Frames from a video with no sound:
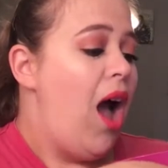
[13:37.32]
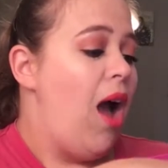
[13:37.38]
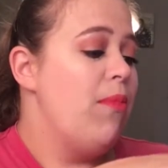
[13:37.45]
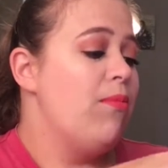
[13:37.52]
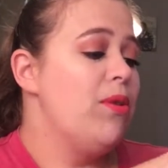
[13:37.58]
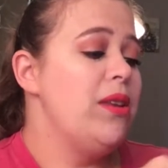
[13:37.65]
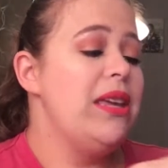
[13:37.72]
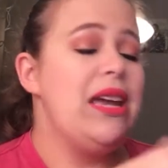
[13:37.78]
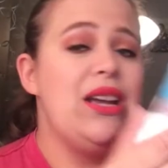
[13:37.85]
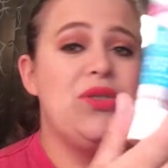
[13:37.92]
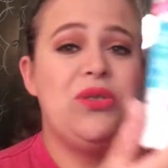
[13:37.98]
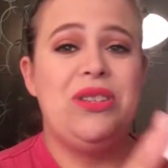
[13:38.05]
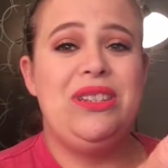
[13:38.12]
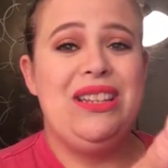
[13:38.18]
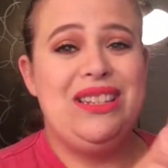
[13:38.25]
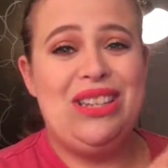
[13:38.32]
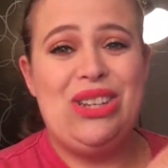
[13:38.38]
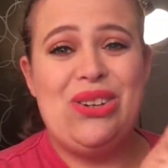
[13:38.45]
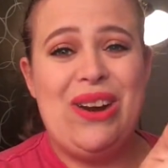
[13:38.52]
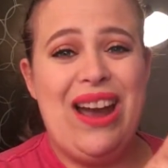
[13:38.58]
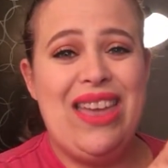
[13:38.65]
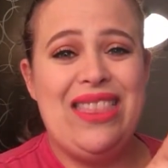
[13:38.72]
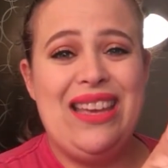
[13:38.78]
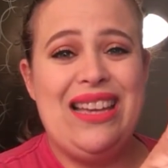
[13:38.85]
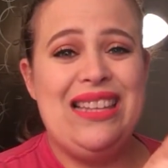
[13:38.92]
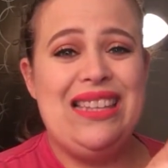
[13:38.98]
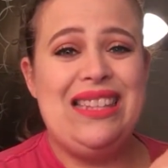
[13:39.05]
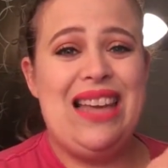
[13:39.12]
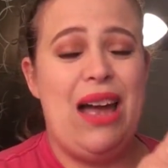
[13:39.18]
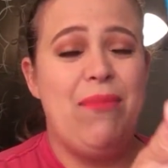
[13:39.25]
I'm really interested to try
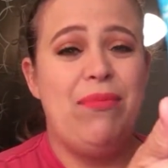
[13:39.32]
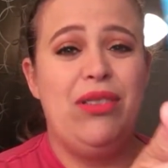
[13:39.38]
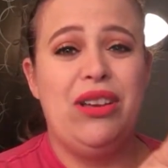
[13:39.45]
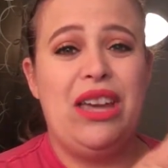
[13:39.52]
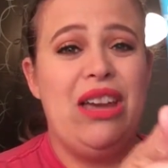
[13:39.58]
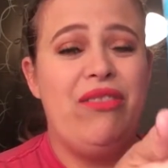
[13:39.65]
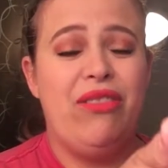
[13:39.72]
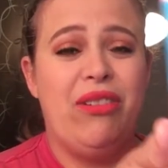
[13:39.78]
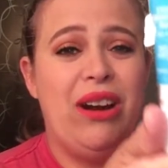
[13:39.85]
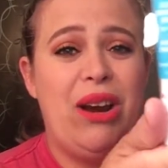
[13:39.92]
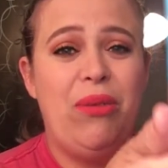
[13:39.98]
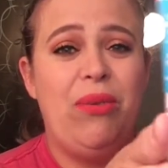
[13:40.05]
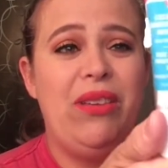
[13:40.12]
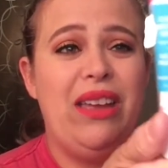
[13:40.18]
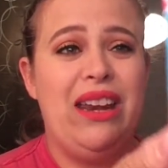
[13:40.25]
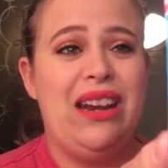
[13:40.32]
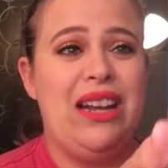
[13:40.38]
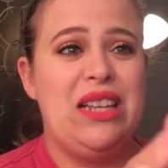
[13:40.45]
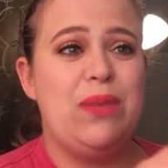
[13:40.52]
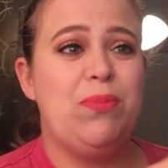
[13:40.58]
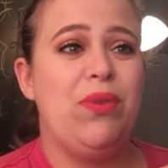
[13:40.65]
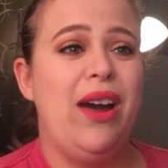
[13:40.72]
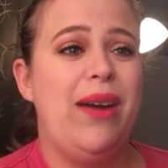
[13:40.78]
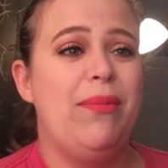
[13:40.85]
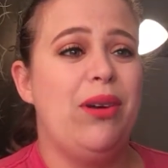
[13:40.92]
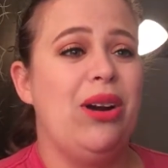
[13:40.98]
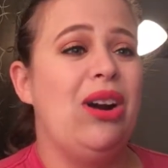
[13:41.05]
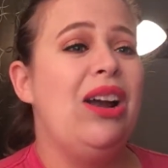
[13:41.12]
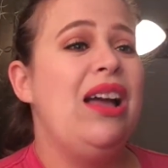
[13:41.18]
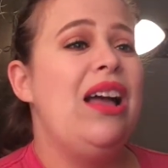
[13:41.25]
this. I'm looking for a really nice
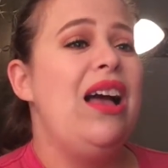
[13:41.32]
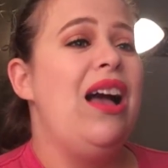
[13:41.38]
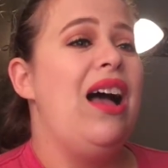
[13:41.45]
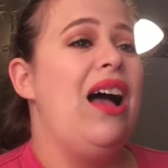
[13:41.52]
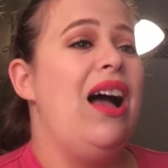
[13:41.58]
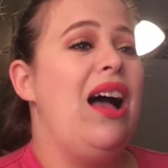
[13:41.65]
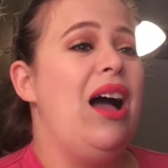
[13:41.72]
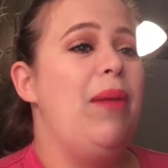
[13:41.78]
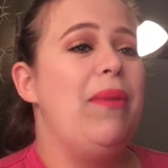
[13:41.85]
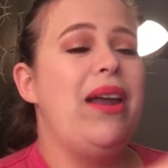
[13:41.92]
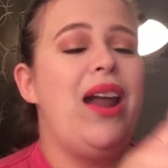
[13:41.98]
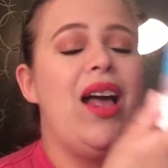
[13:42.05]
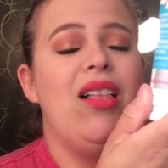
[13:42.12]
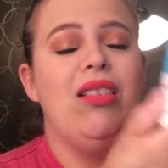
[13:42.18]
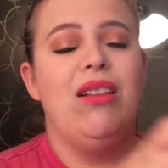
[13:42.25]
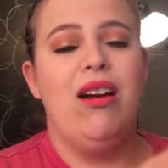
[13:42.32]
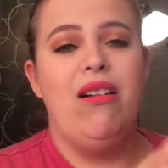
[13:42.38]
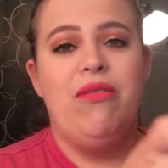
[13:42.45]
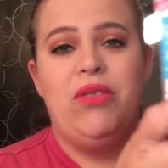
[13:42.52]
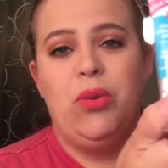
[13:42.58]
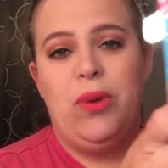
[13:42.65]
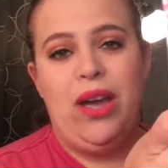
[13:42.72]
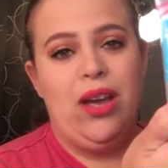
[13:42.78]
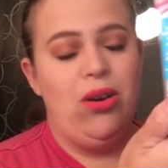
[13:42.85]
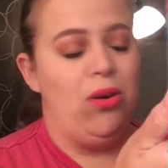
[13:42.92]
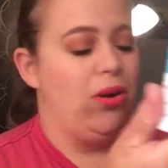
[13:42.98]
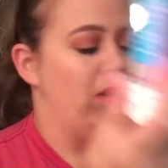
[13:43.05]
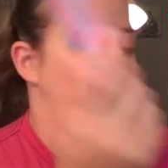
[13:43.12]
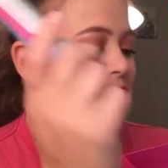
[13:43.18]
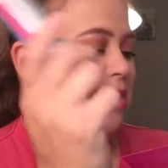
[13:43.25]
primer. And I love the way
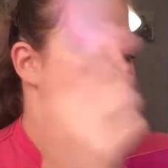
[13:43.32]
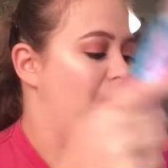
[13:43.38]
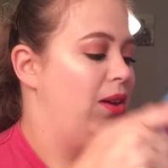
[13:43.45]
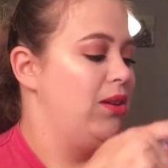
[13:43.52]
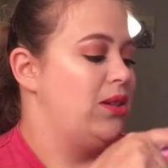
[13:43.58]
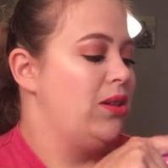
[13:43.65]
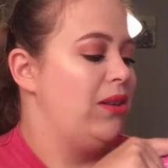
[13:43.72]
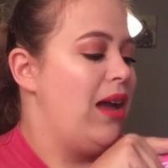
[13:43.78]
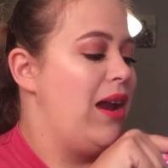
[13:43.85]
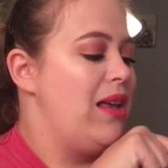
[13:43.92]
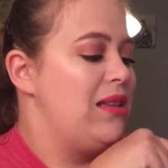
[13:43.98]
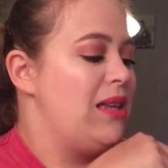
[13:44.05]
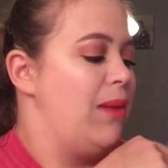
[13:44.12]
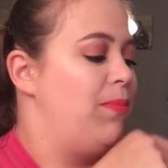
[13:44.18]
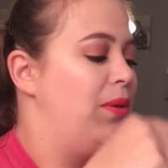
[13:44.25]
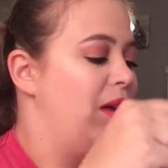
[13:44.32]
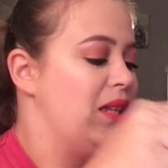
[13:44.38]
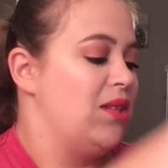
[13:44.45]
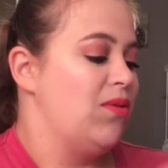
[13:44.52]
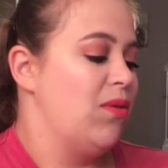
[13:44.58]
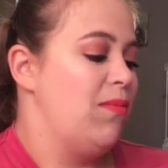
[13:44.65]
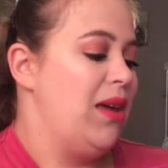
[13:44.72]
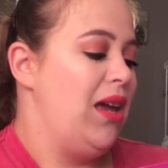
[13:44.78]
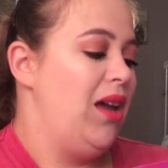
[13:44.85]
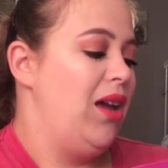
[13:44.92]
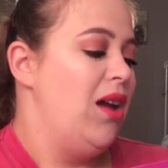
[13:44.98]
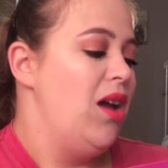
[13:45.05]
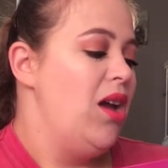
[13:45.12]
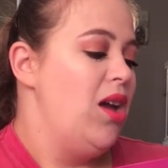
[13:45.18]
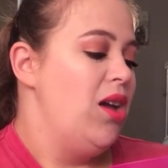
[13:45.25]
coconut smells, so that is a plus for me.